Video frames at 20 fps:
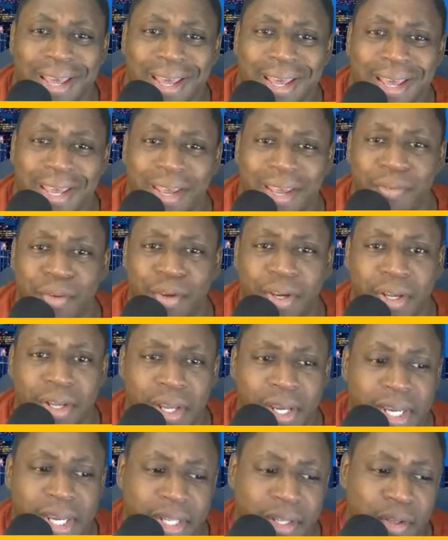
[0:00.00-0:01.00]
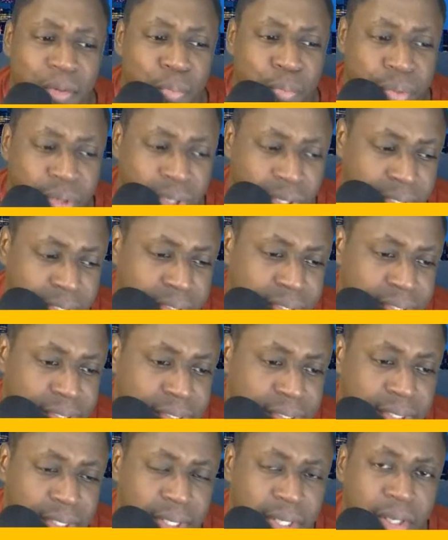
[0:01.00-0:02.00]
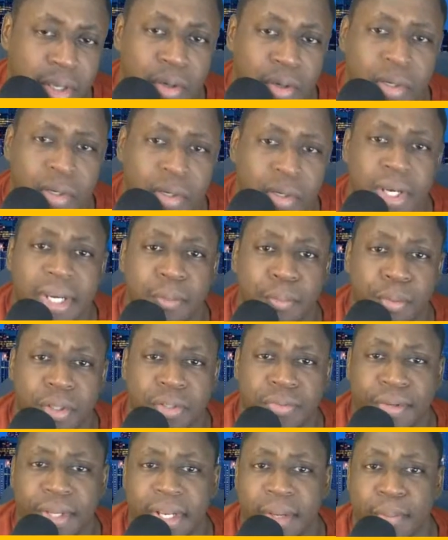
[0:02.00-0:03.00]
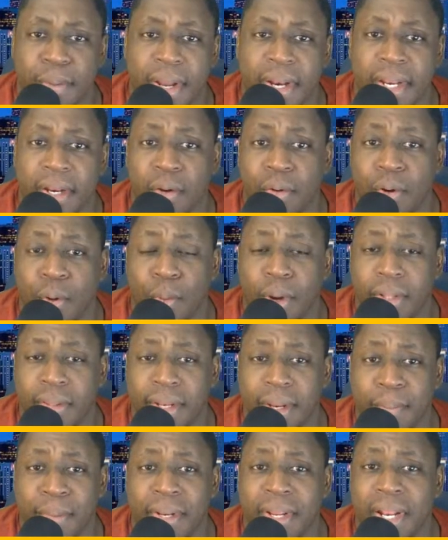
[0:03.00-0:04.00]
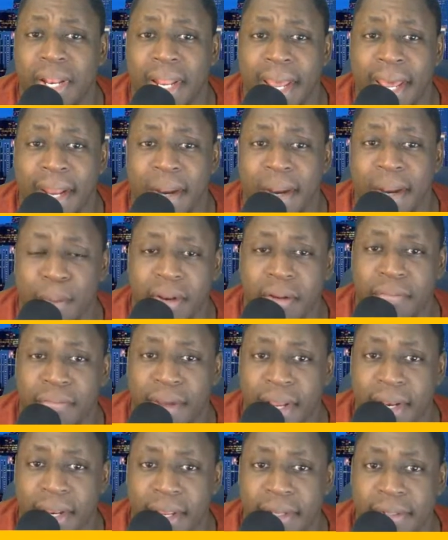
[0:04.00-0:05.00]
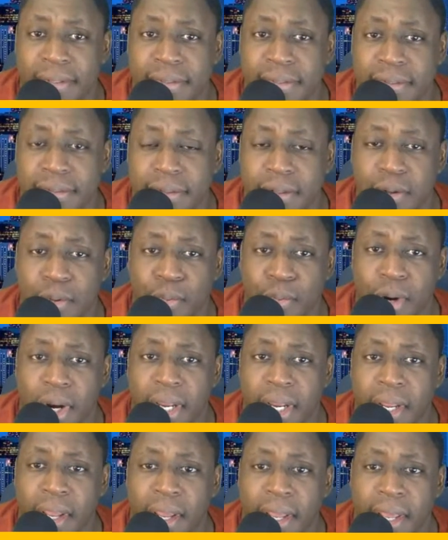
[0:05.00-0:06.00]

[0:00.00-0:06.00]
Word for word: If you're cooking the books, cooking the books for anybody that don't know what that mean they're lying about their finances, right?